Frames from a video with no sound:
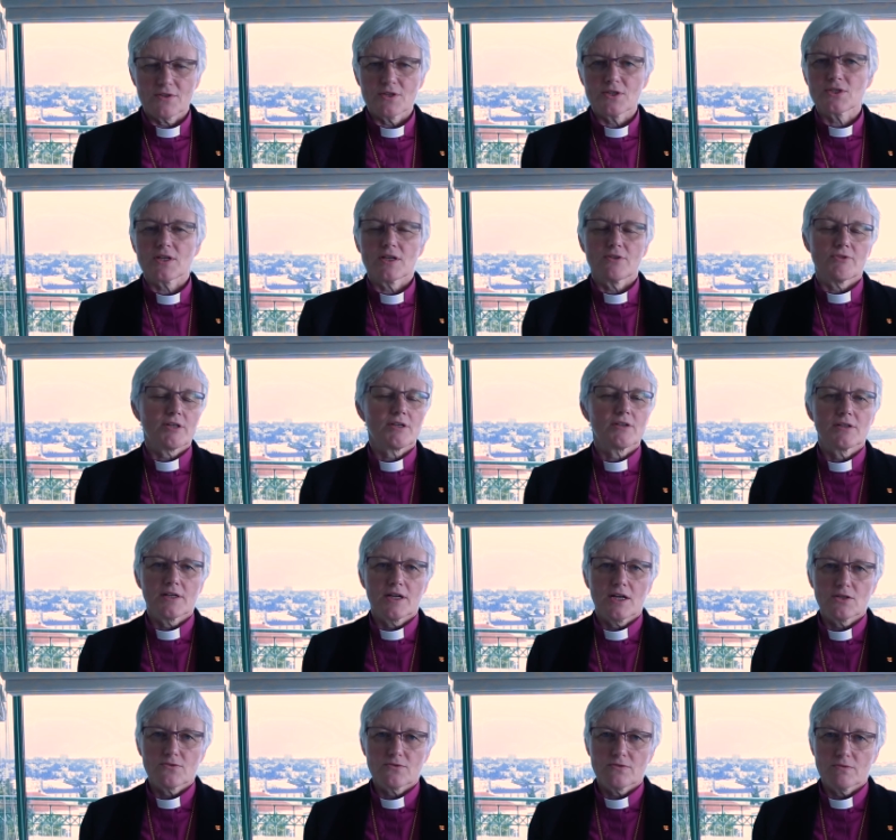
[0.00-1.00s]
This I
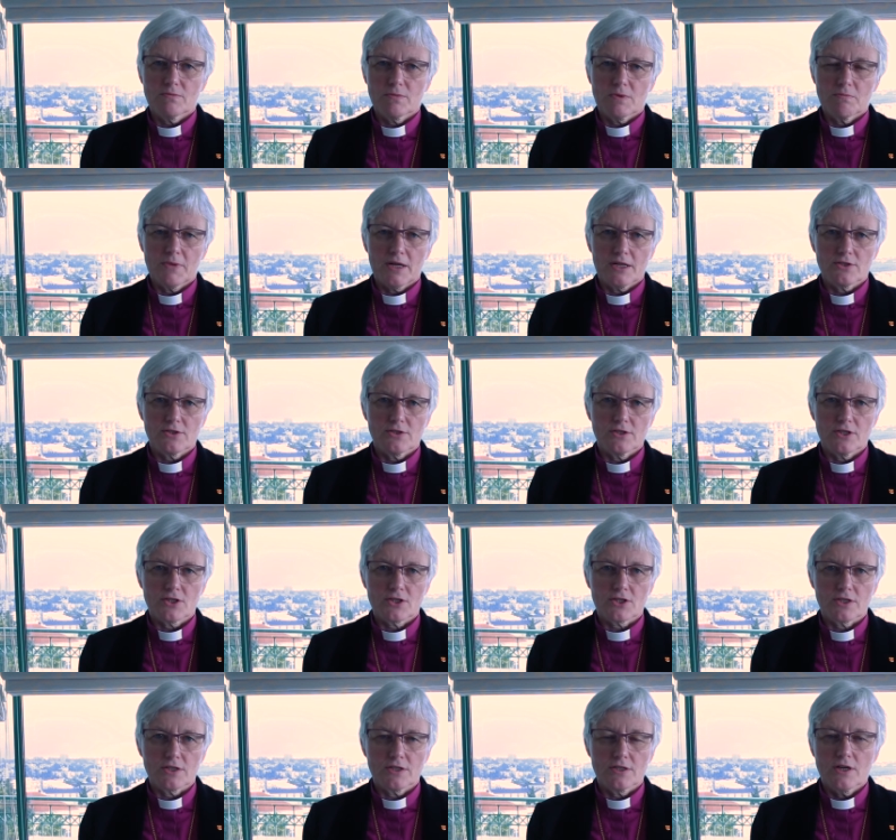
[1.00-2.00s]
recognize from my
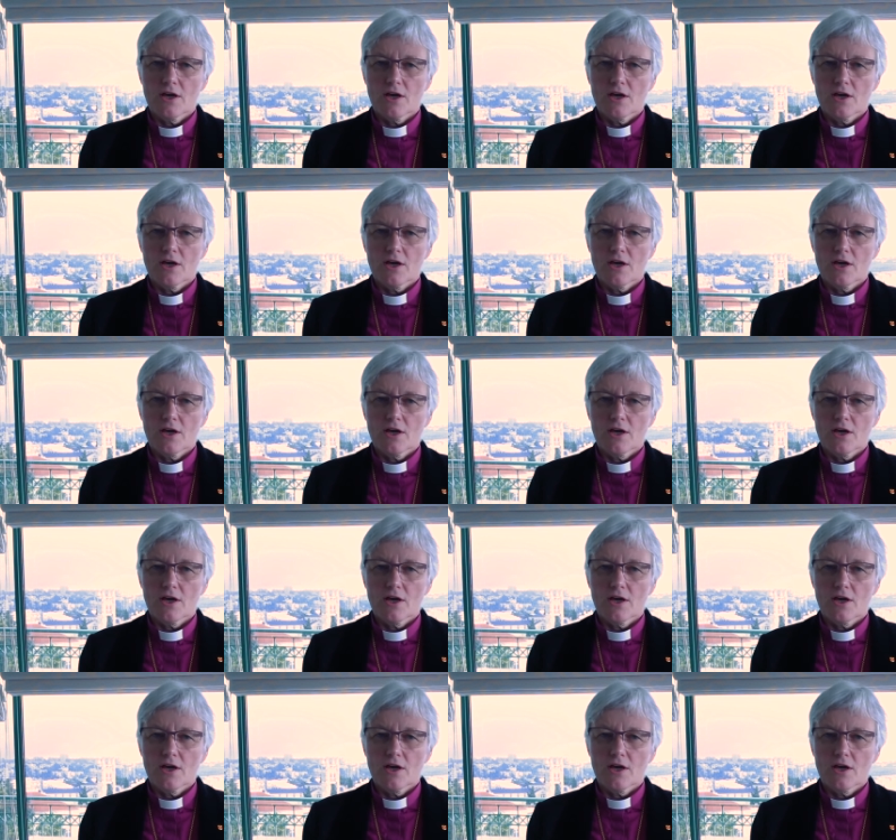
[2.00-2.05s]
tradition.